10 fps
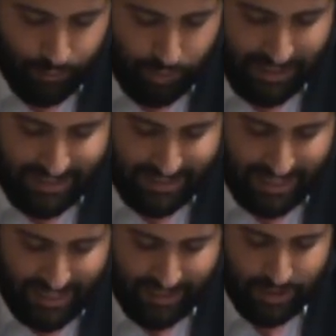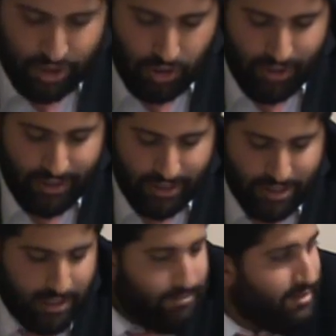Ulizaher shelo
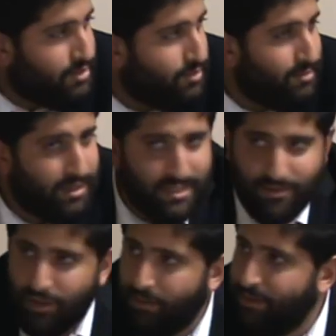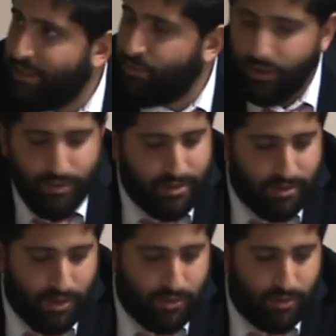yikashel beisurim chas v'shalom, and this is what you need to
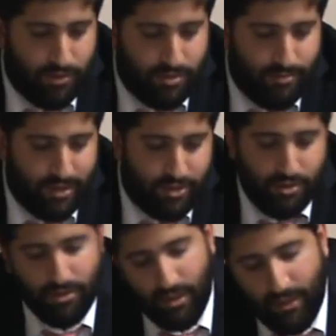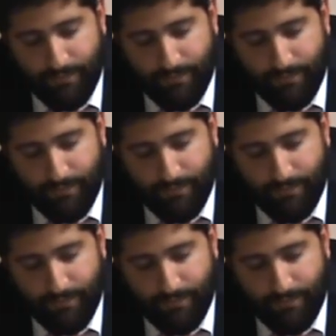know in order to make sure